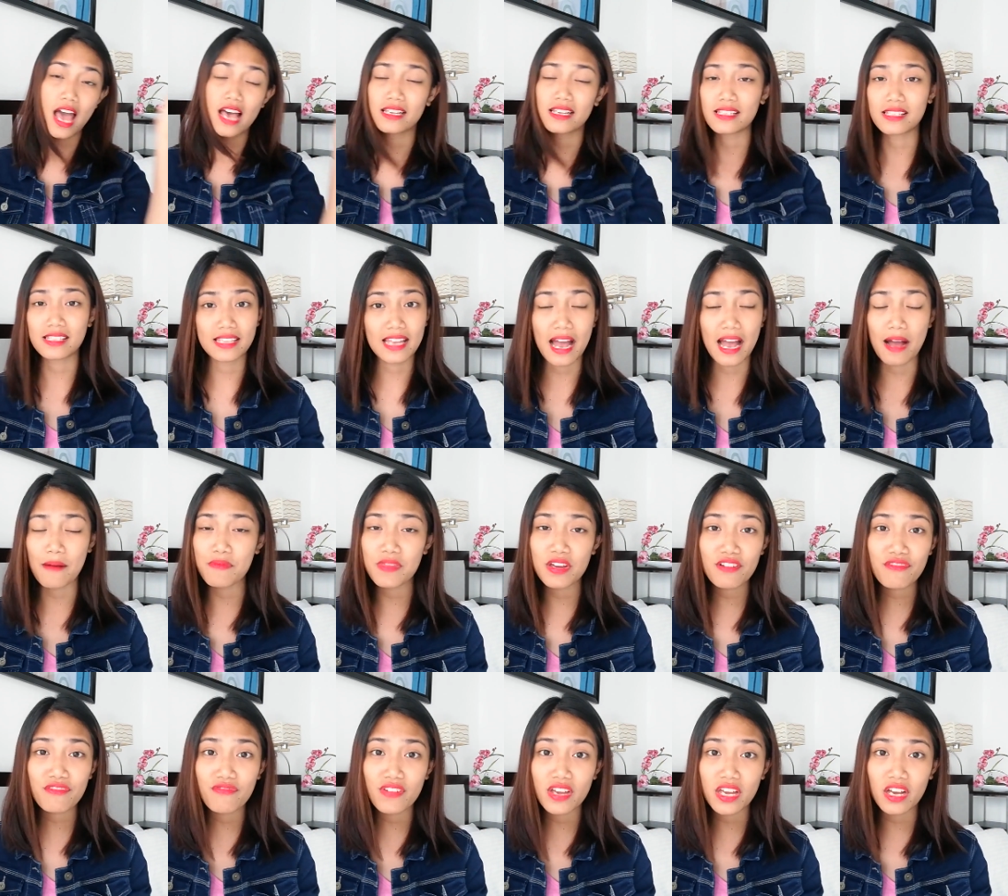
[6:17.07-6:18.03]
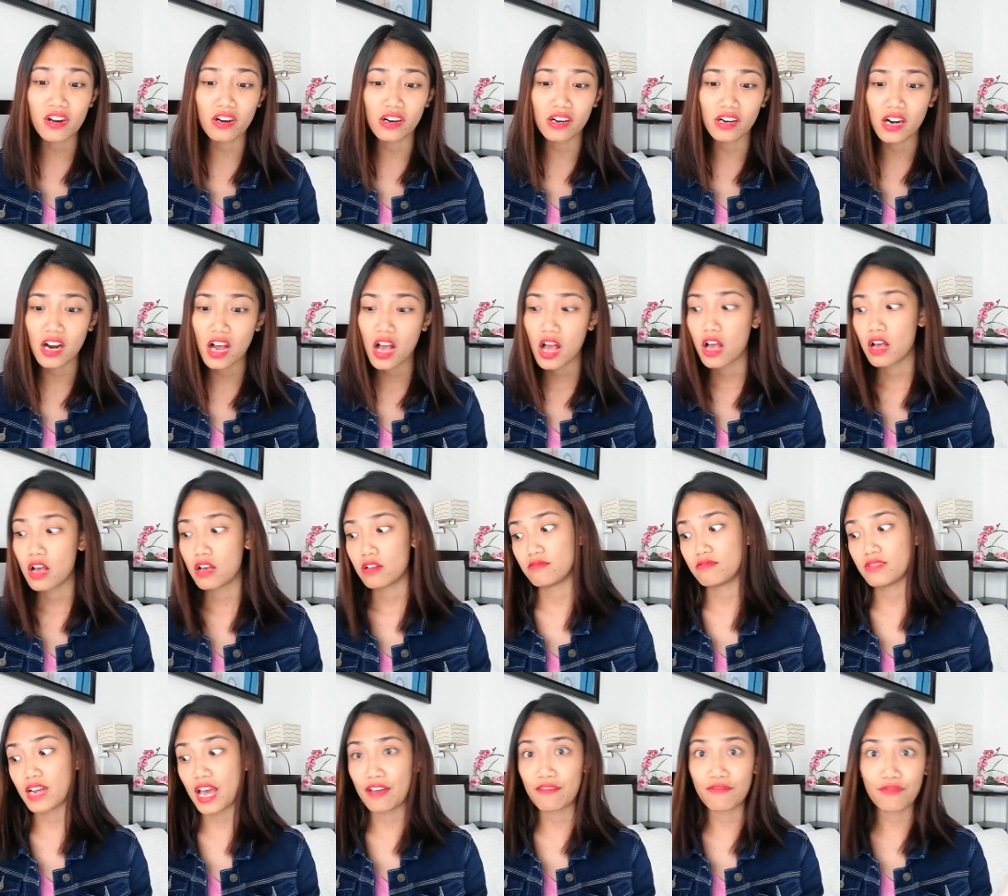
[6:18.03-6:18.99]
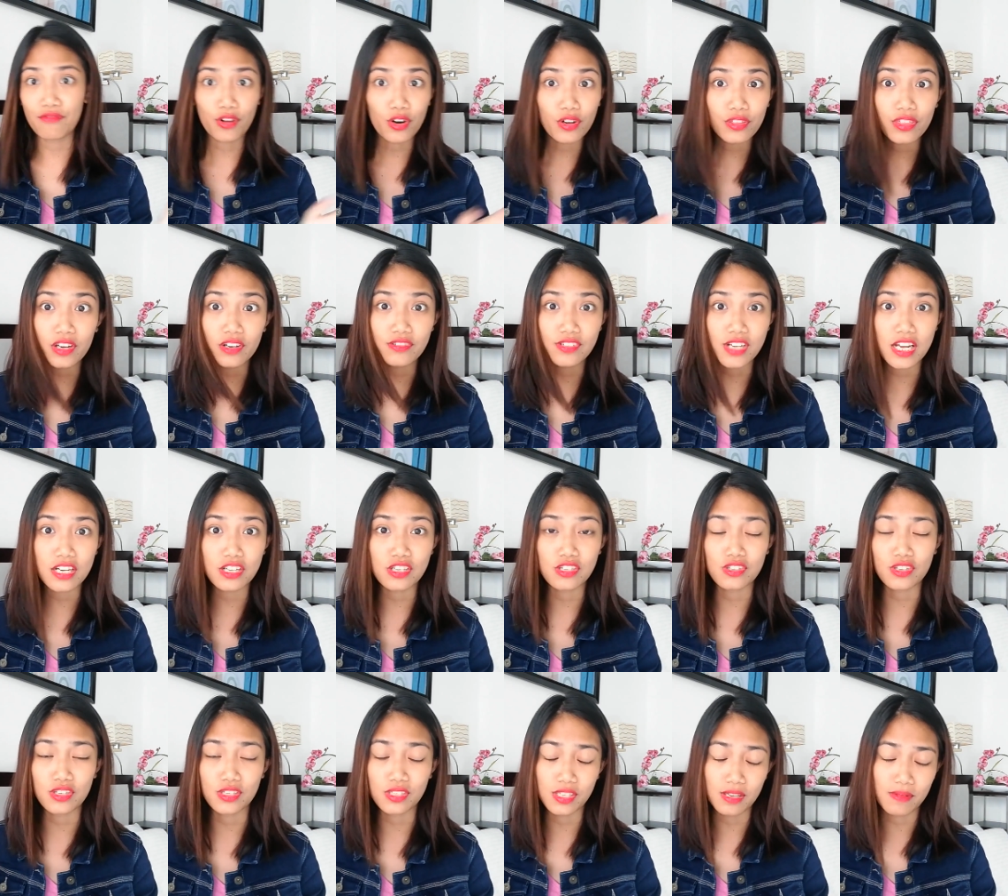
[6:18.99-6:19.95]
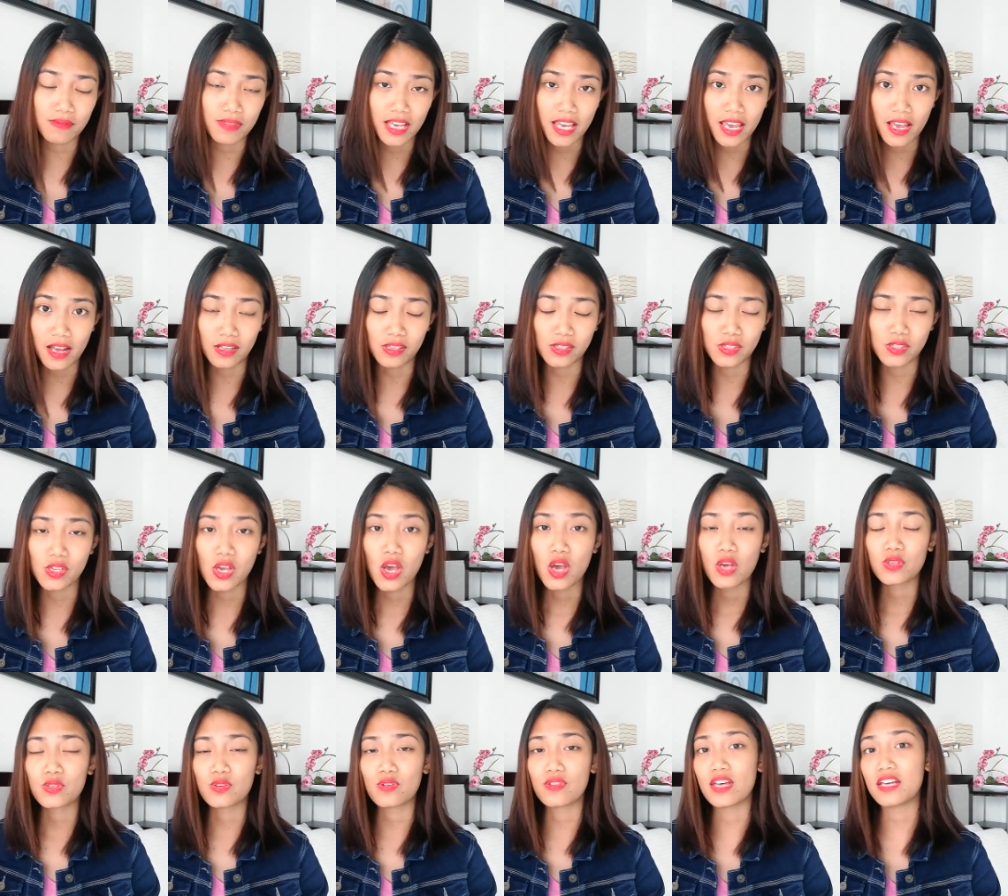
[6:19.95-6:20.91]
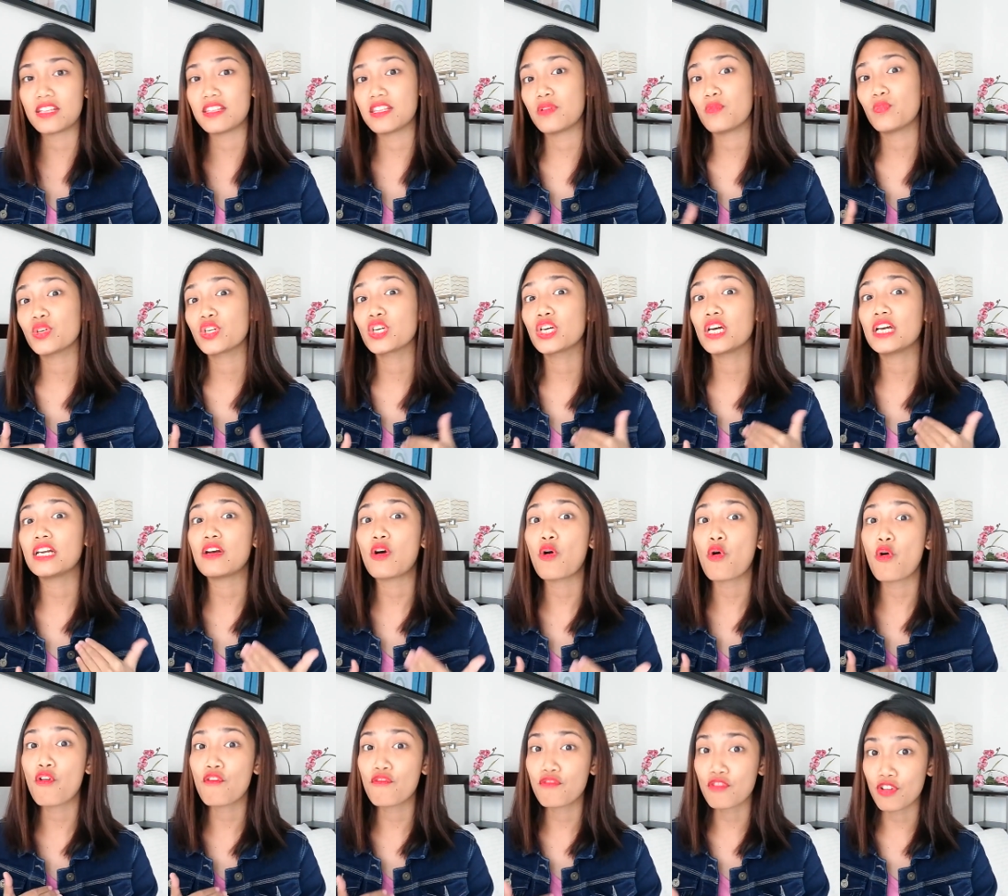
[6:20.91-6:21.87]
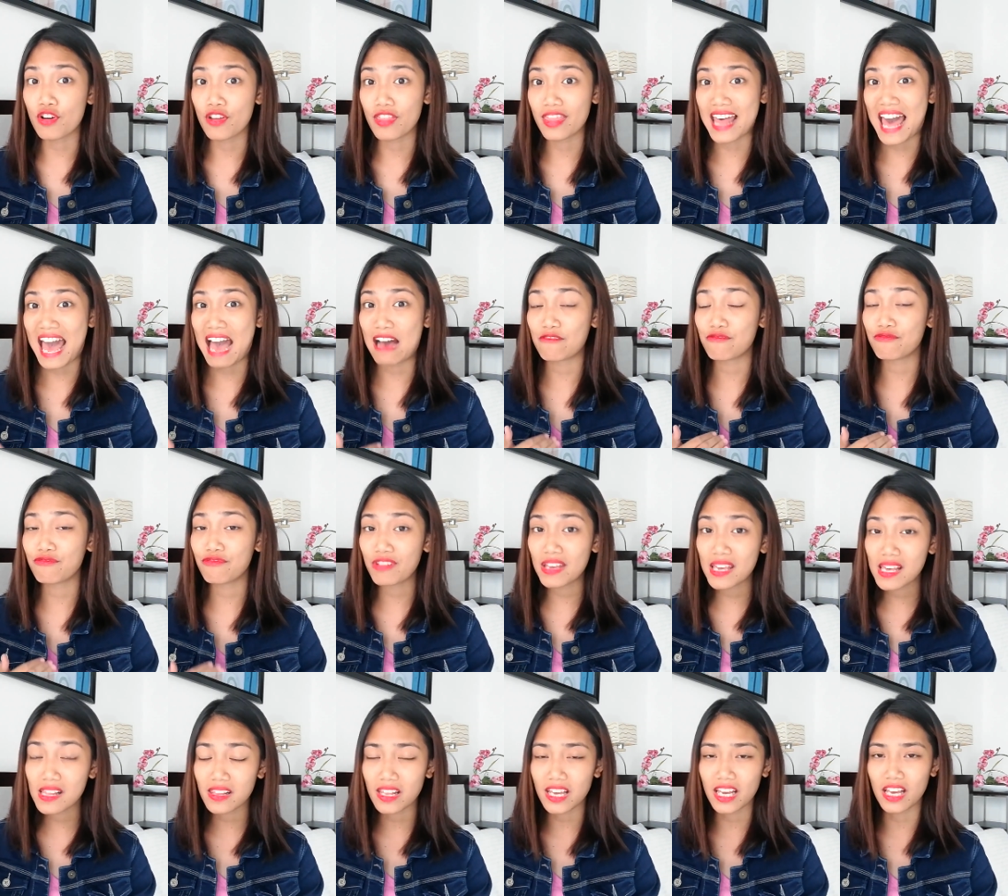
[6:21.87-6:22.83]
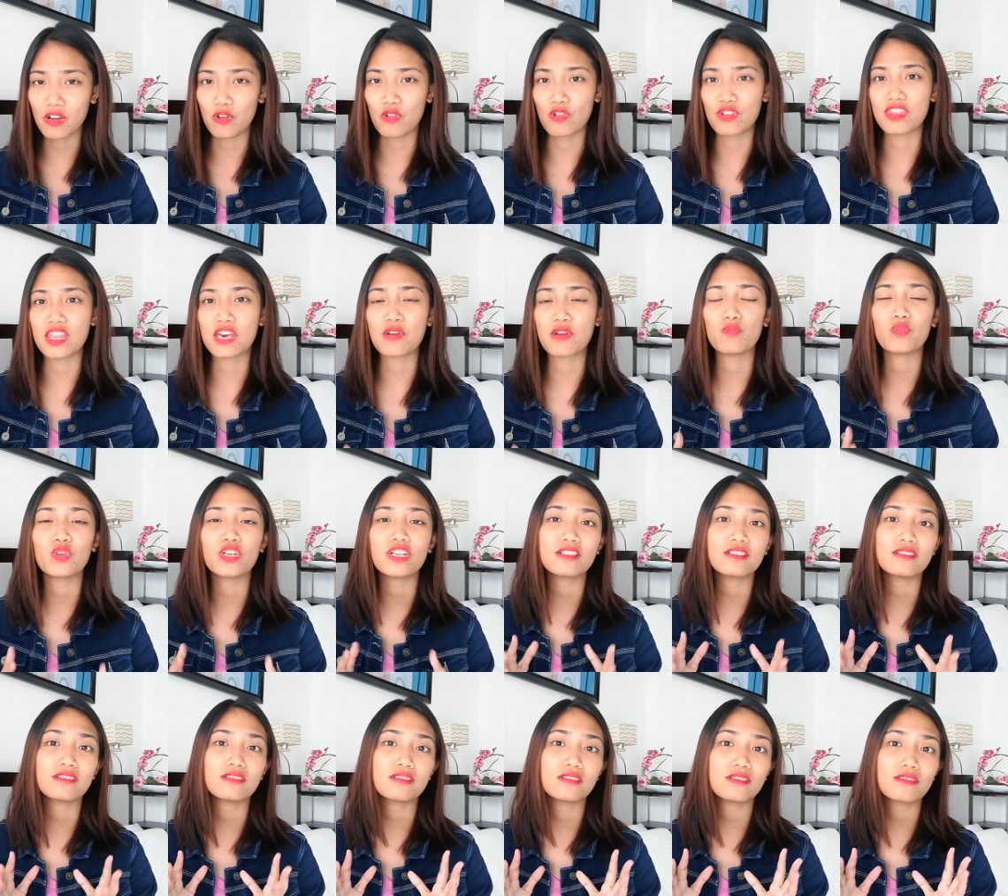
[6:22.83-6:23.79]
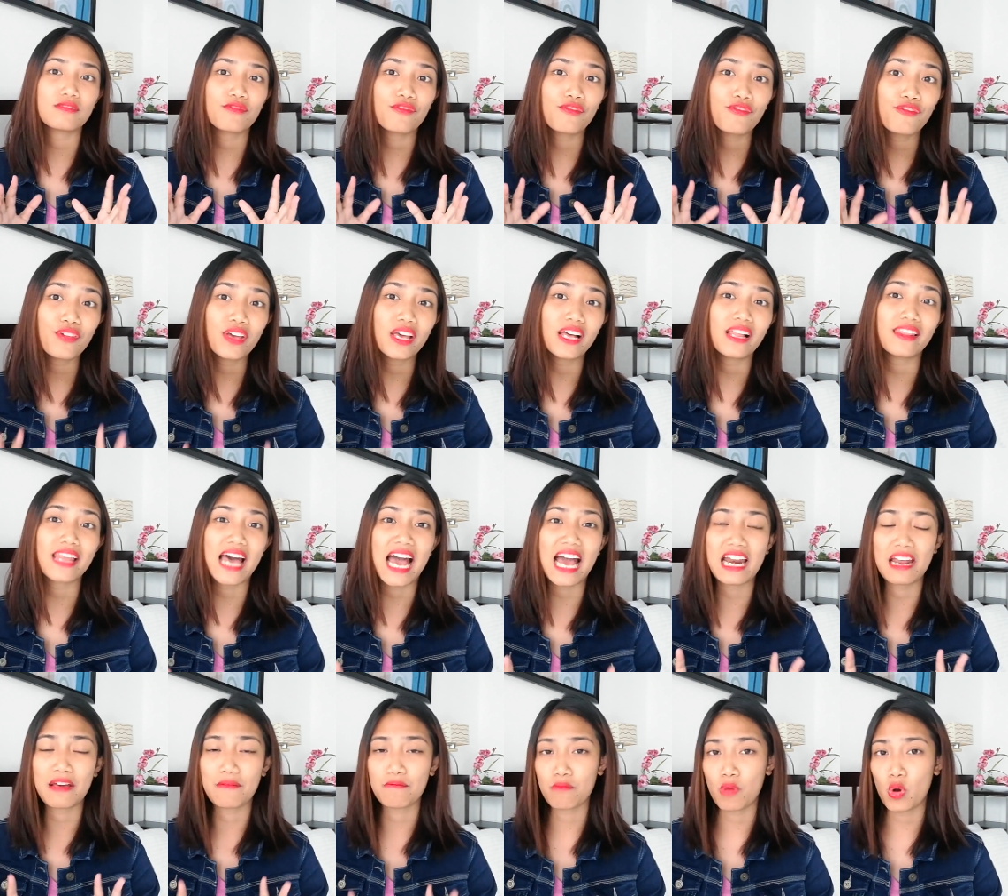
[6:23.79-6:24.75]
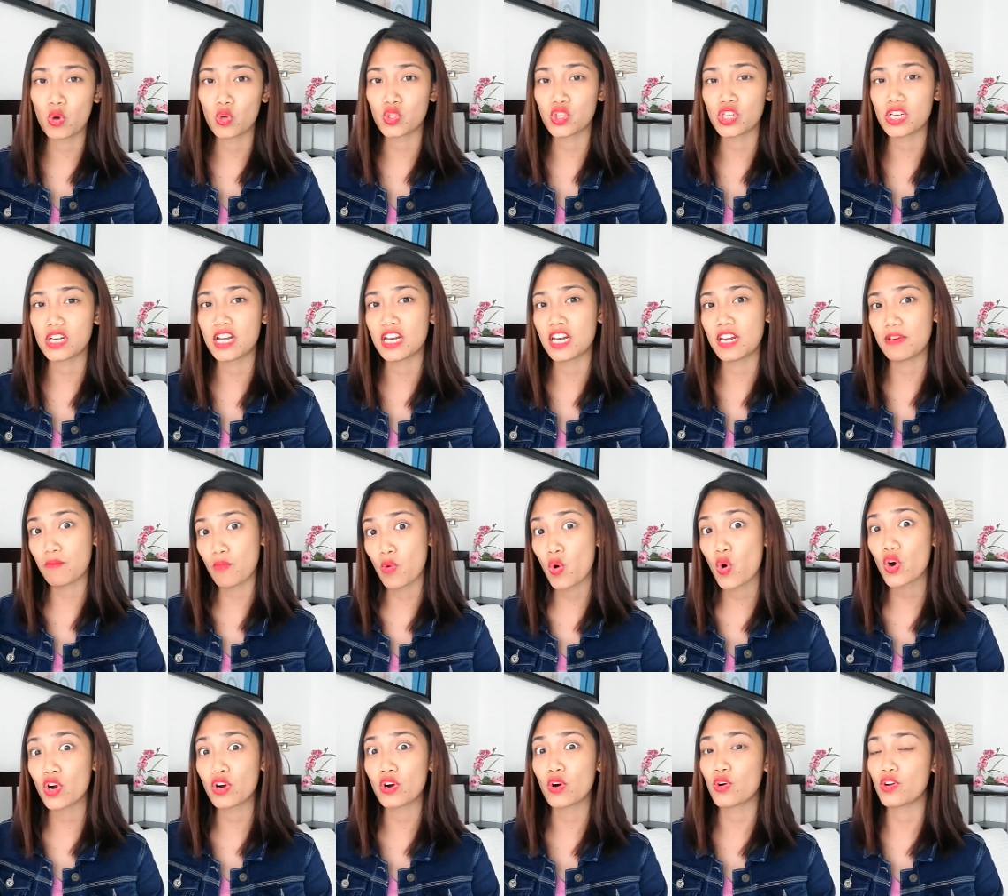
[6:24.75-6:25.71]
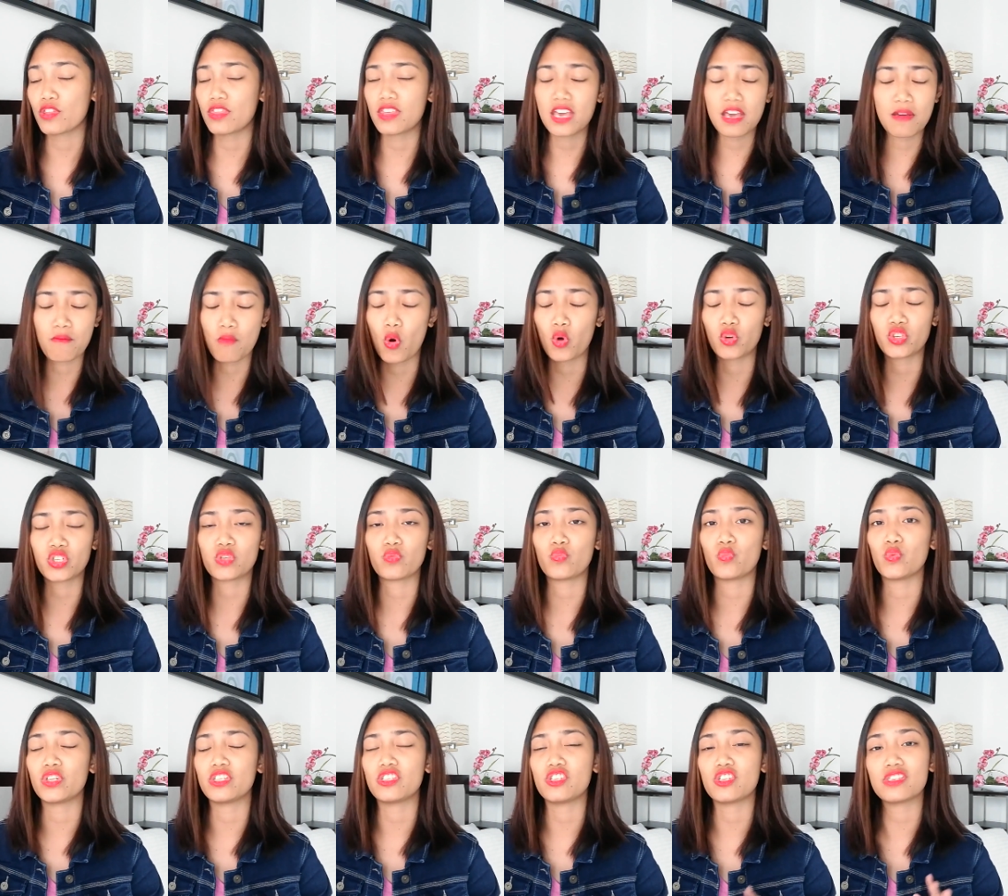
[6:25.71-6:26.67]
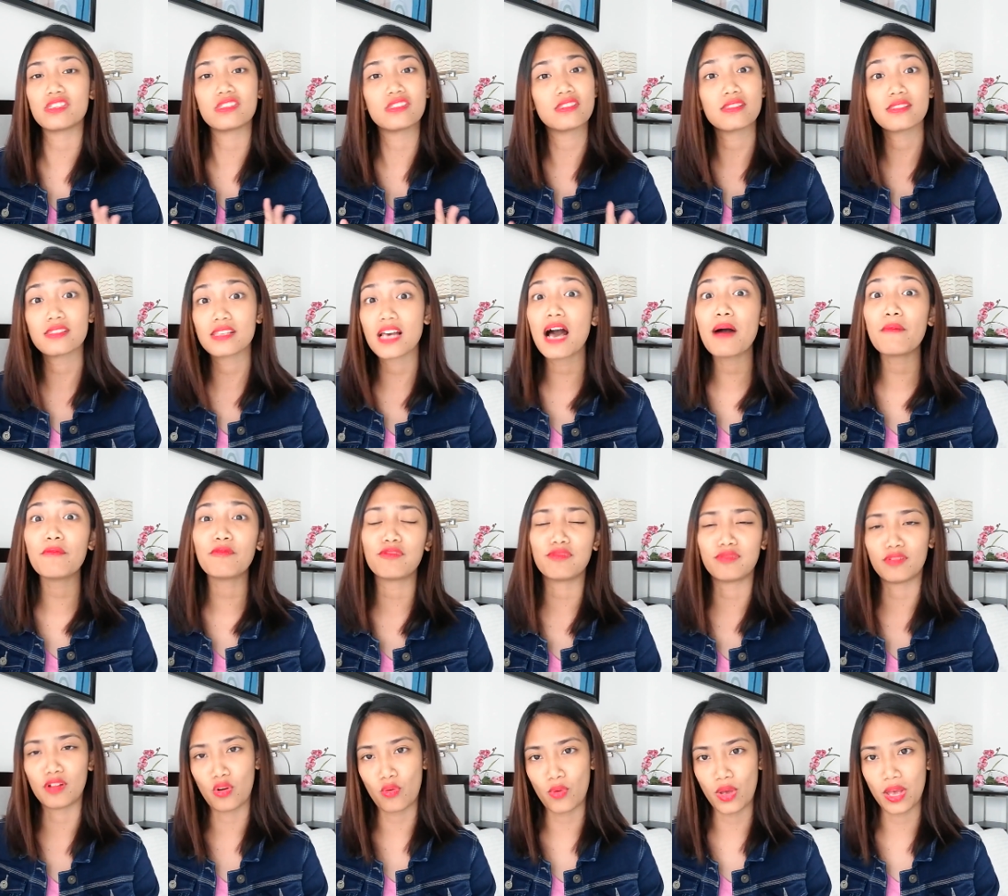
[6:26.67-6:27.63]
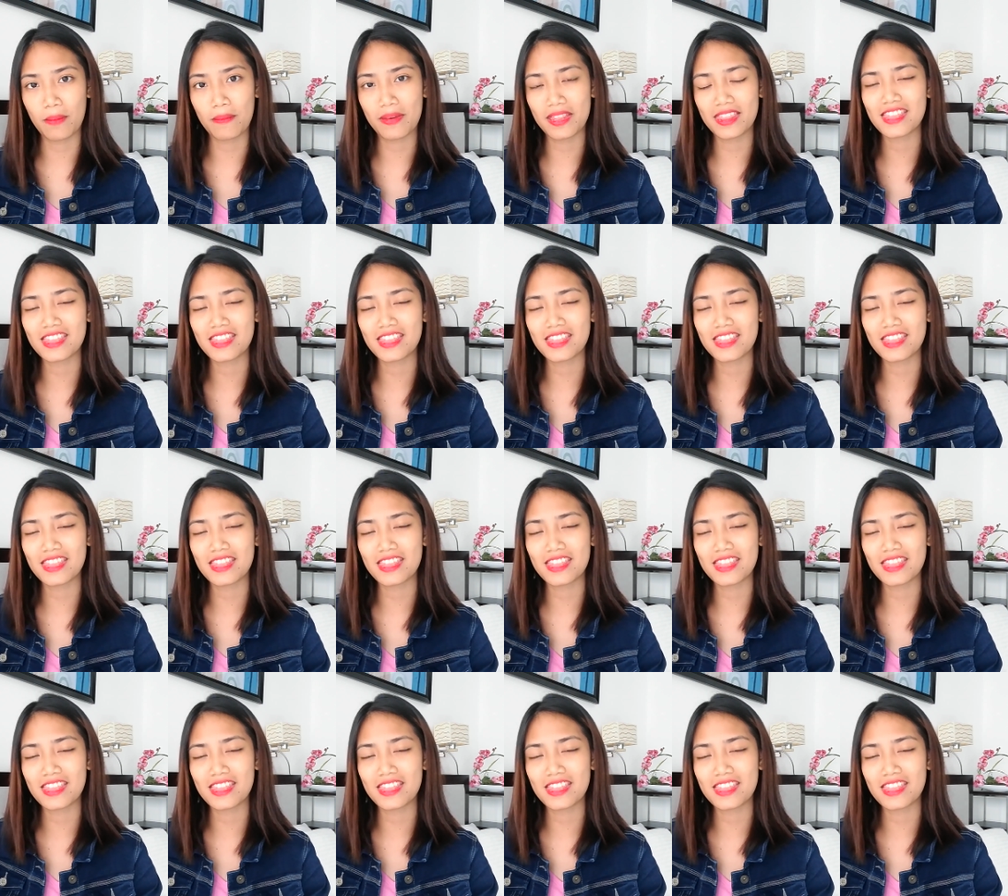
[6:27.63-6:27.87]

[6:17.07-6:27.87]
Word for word: snap their finger, divert their attention to something else so that they would get over that feeling, or they wouldn't feel that emotion anymore, or the emotion will just stop flowing.